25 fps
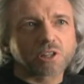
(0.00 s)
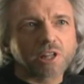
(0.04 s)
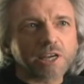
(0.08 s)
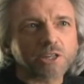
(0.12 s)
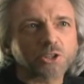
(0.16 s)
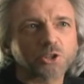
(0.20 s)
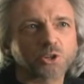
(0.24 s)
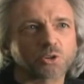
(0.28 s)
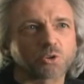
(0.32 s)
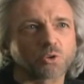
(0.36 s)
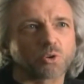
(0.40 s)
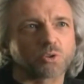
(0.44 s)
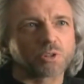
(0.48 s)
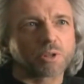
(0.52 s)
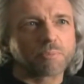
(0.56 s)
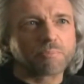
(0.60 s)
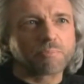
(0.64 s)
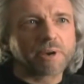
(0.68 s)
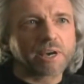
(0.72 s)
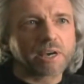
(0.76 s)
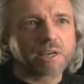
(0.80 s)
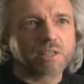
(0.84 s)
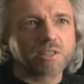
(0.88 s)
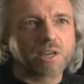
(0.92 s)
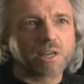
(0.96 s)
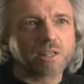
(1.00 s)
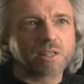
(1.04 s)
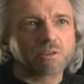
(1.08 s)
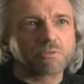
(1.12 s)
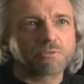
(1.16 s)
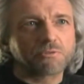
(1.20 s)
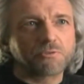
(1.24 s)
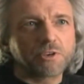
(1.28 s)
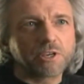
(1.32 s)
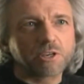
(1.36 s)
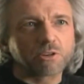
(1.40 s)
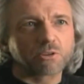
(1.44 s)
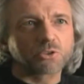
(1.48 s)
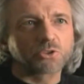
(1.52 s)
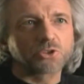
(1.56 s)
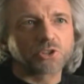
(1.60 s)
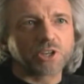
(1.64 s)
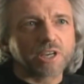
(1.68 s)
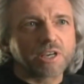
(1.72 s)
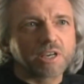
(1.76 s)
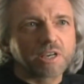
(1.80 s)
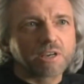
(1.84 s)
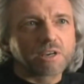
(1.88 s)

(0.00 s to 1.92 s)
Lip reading: electrical and the magnetic fields